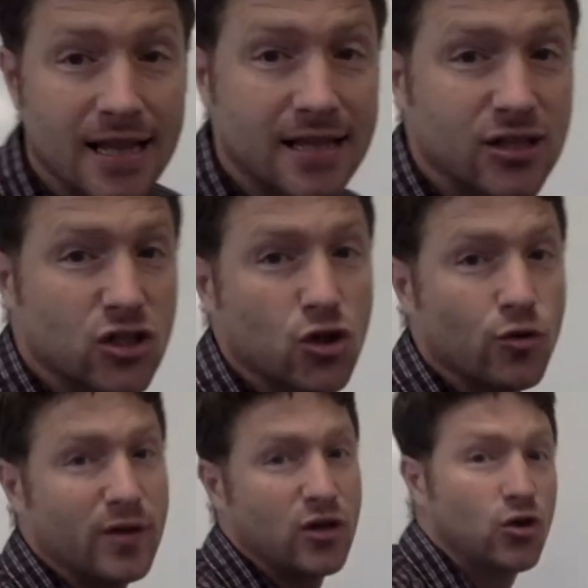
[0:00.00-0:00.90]

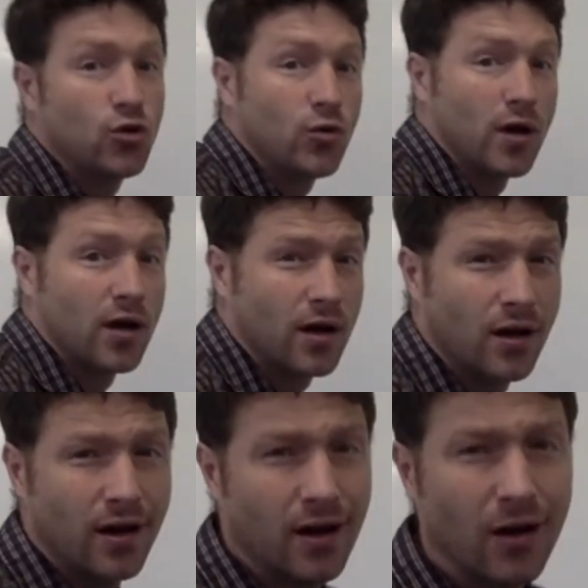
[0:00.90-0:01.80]
Scooby Doo,
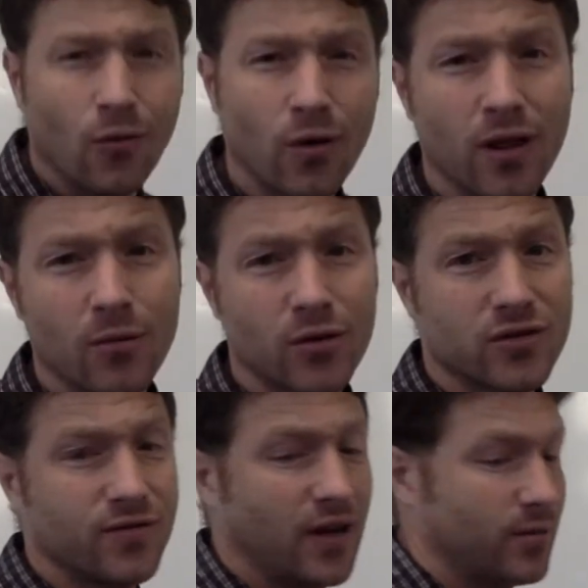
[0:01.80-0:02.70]
one of the most
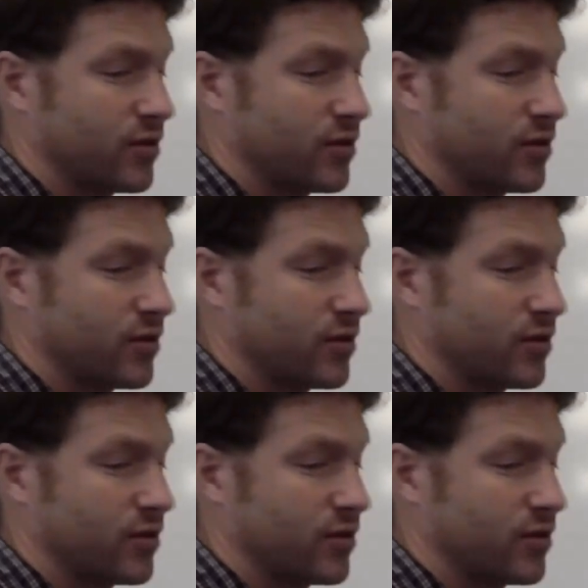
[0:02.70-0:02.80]
famous